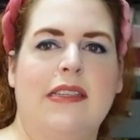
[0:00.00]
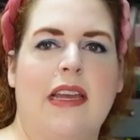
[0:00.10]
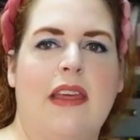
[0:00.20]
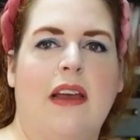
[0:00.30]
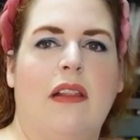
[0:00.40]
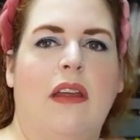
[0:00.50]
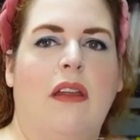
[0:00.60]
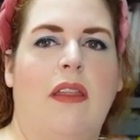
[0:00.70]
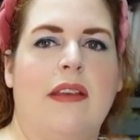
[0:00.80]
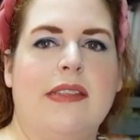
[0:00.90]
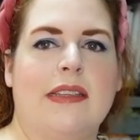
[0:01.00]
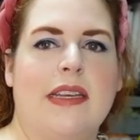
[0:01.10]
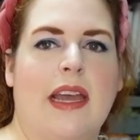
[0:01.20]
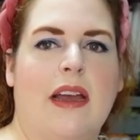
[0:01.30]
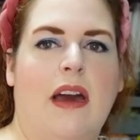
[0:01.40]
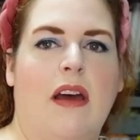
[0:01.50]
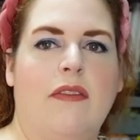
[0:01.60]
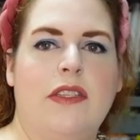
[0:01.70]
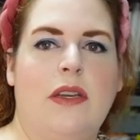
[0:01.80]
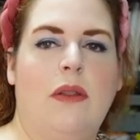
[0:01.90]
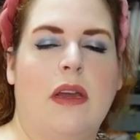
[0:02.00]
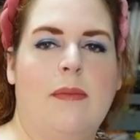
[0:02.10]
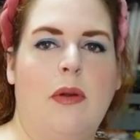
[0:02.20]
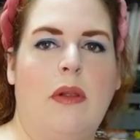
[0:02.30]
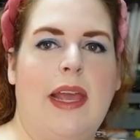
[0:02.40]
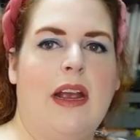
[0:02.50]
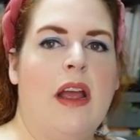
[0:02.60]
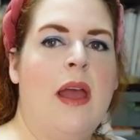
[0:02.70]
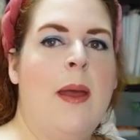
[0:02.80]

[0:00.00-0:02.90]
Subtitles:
because I think a little of this has to get cut off too, the kimono layer.